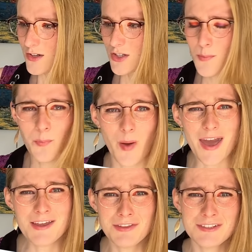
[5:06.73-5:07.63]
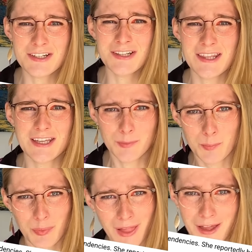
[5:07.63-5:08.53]
she bathed in their
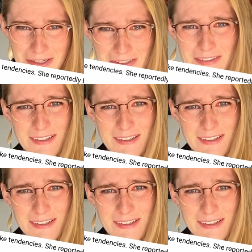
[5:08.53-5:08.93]
blood